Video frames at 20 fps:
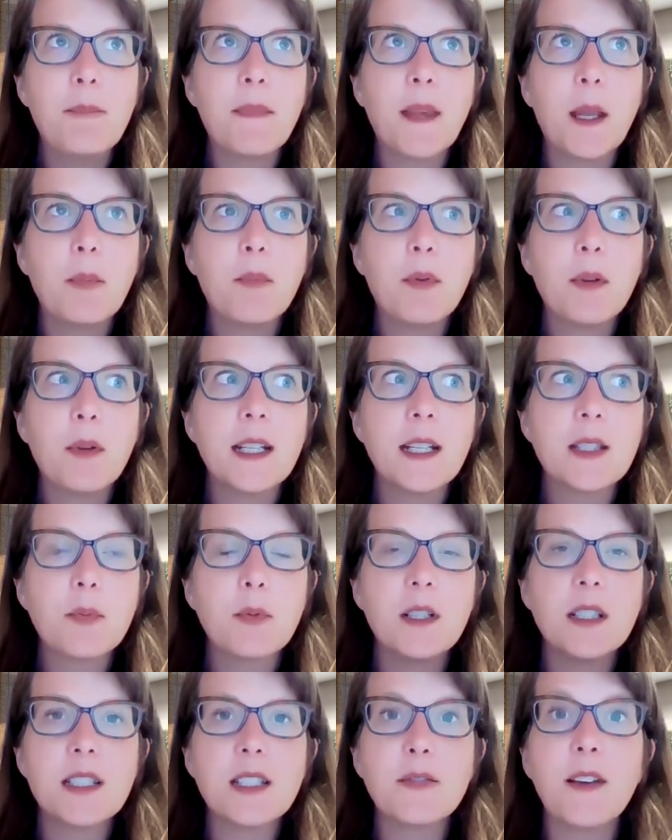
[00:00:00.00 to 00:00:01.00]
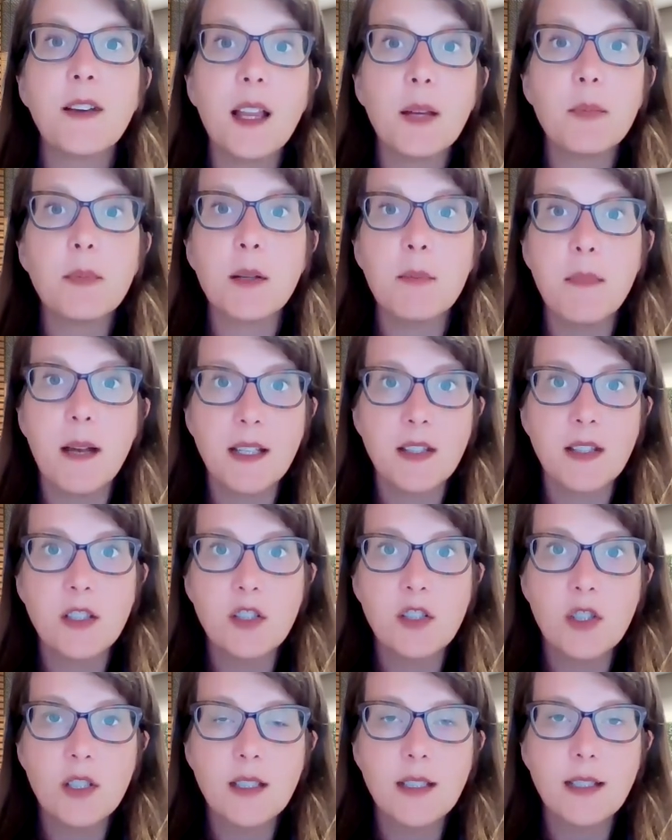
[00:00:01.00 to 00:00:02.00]
a place where you develop your
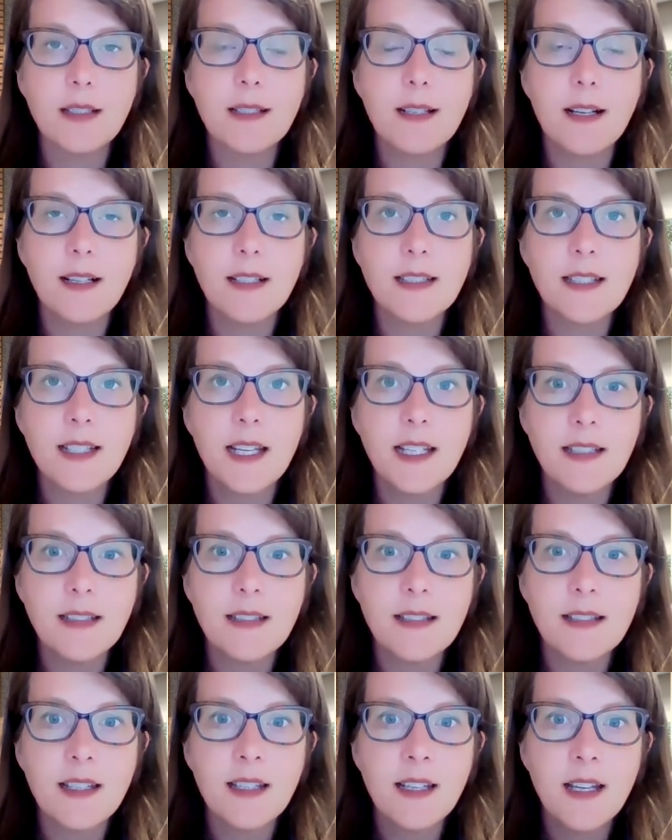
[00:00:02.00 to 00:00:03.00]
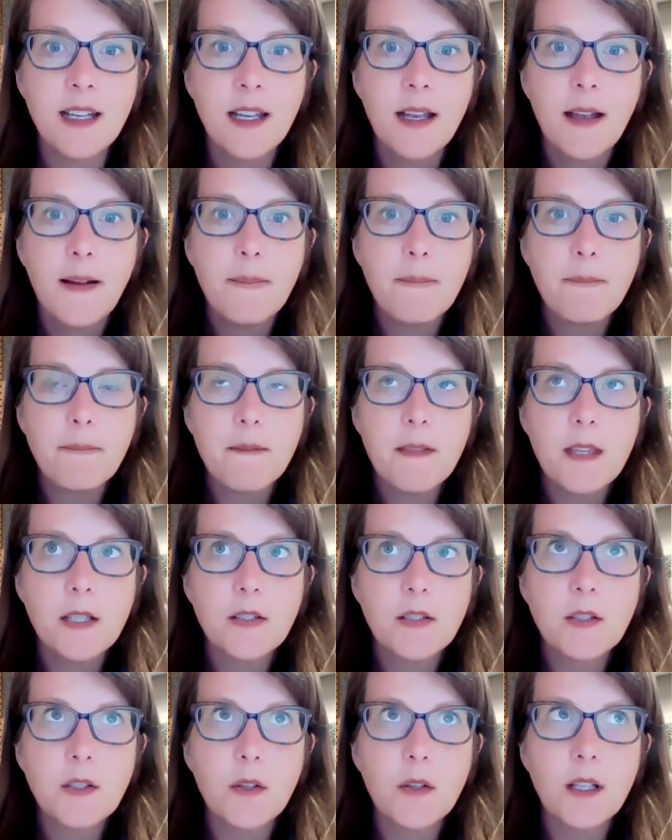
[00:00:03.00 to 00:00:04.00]
messages and content
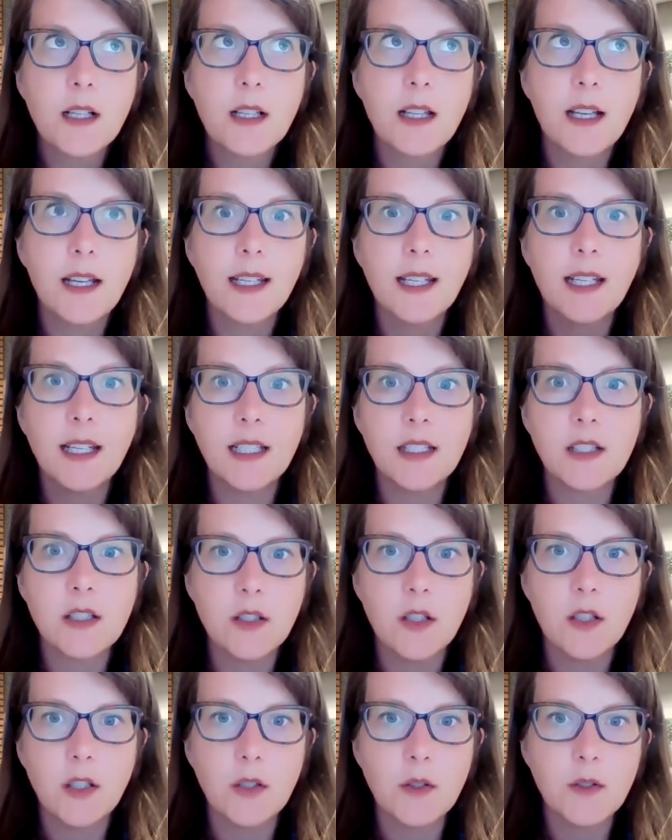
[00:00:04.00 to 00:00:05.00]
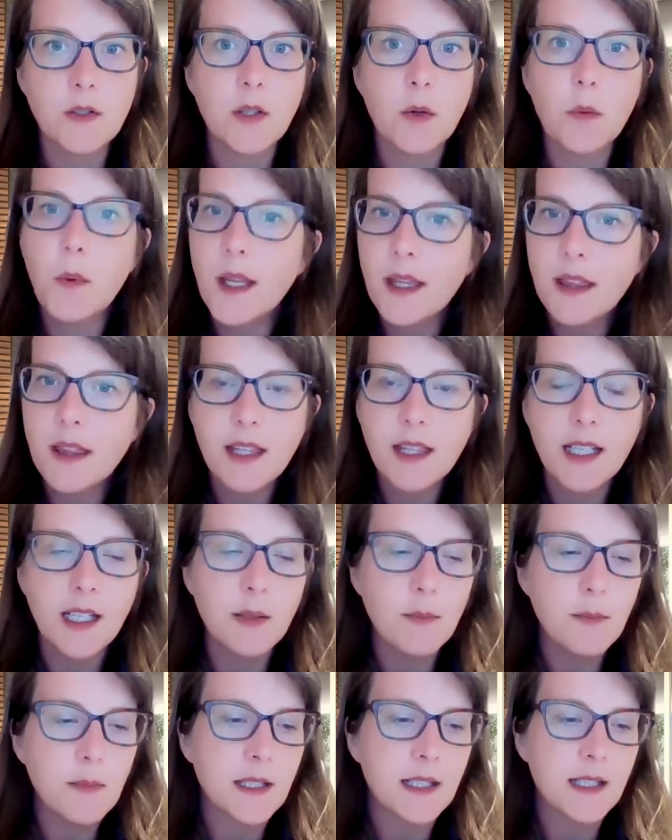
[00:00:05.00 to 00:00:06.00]
so the client can get to know you. So win
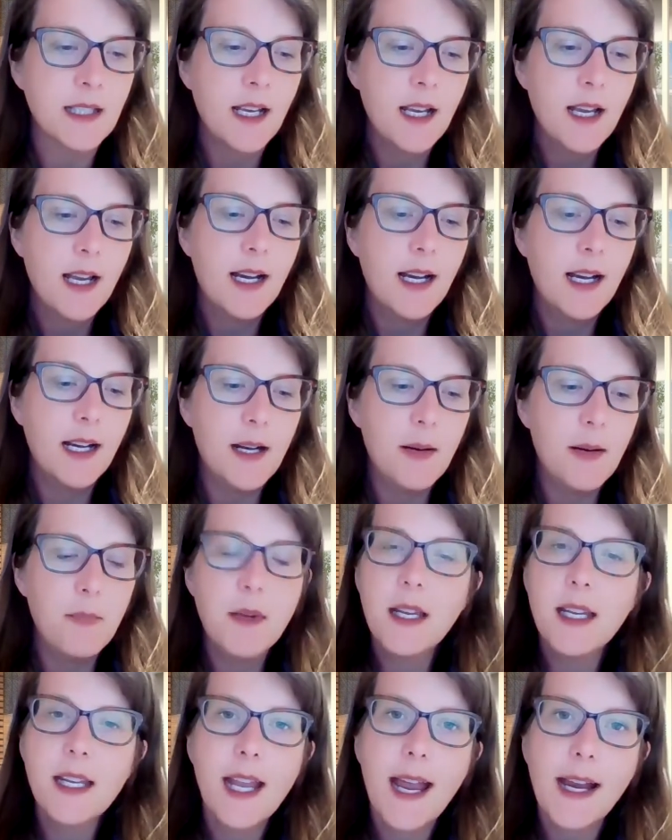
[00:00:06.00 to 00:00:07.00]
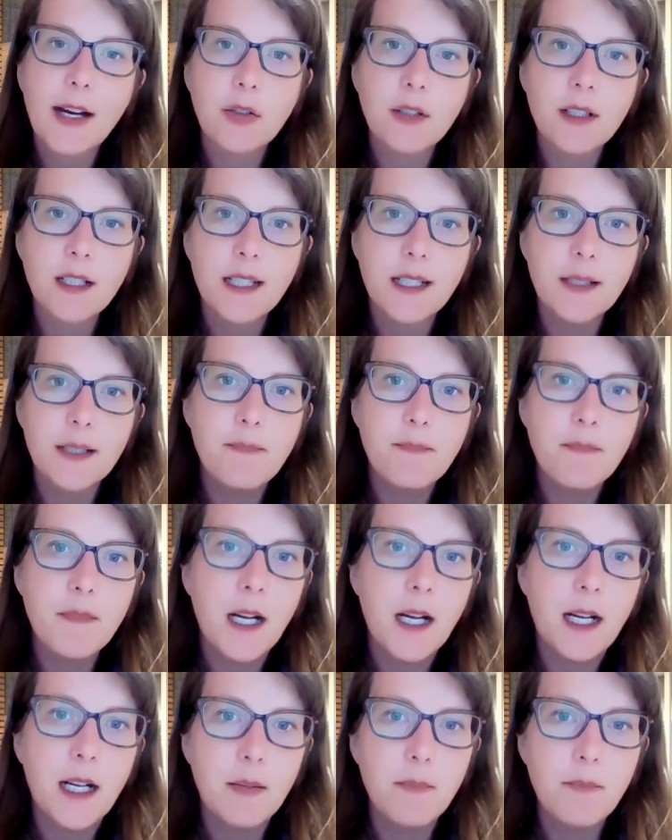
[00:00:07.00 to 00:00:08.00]
themes, an acronym,
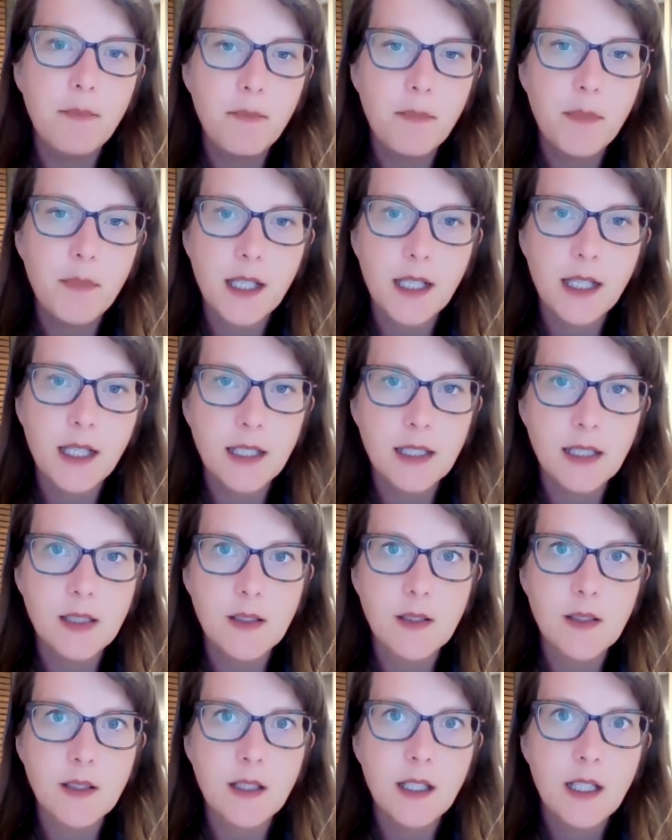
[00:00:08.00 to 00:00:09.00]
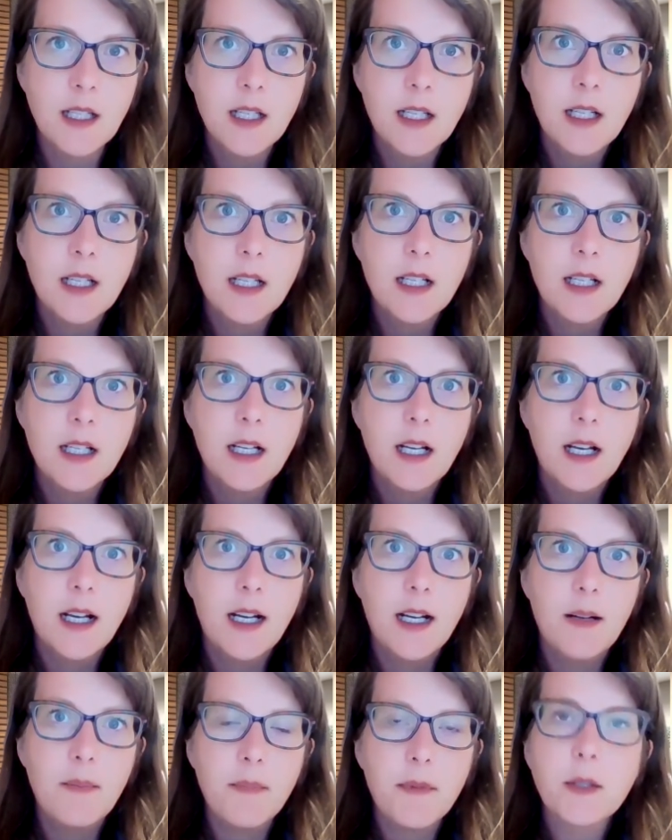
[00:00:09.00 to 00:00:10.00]
because
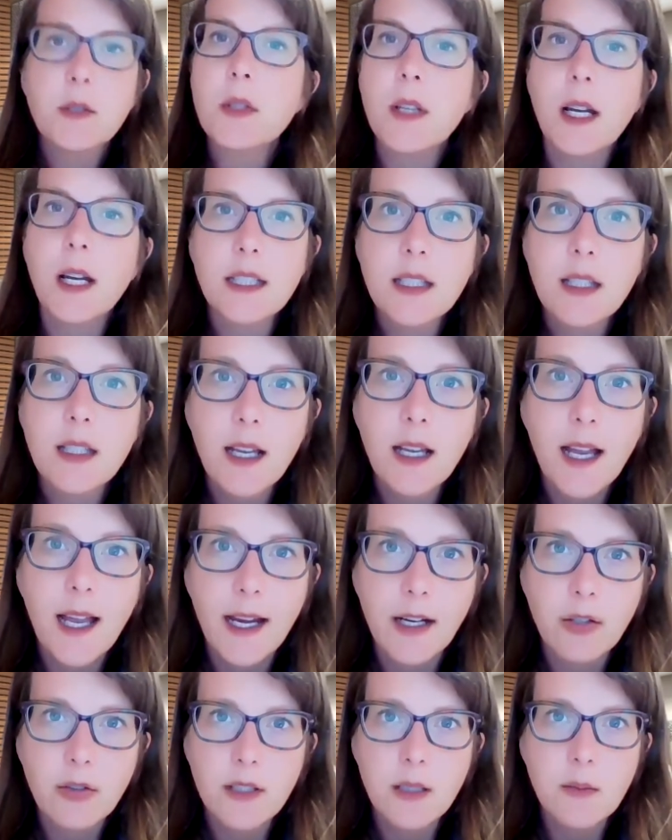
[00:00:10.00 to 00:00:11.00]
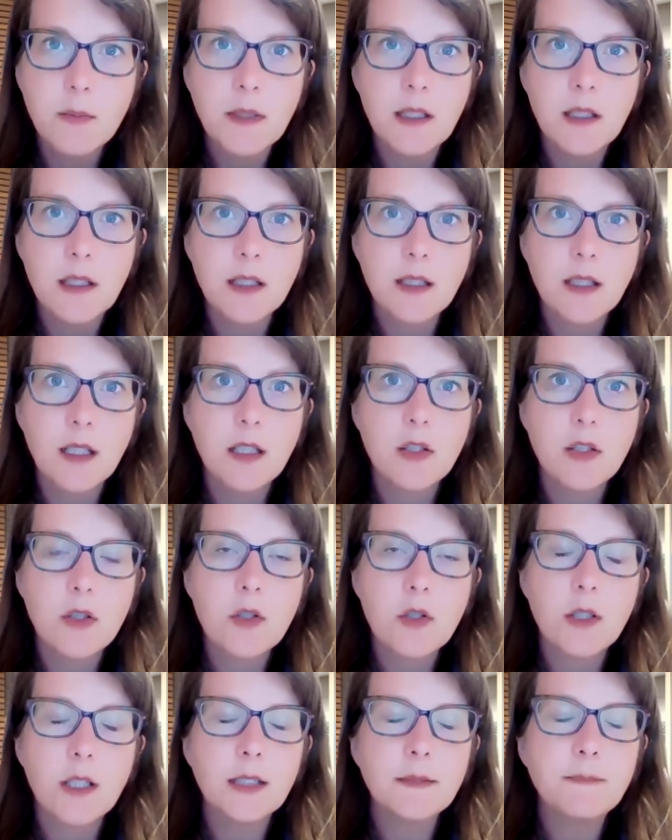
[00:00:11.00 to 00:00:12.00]
there's lots of acronyms in this
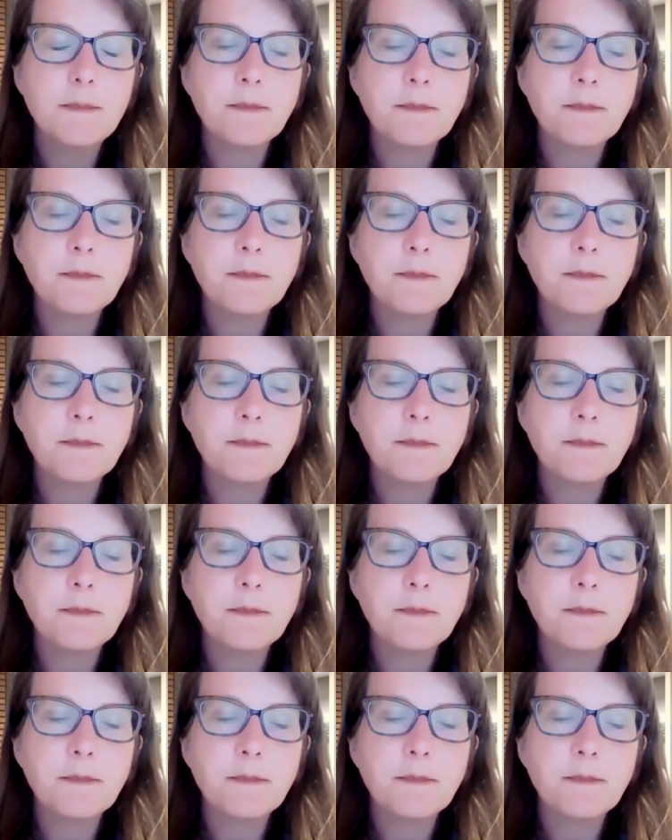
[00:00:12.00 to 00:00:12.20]
industry.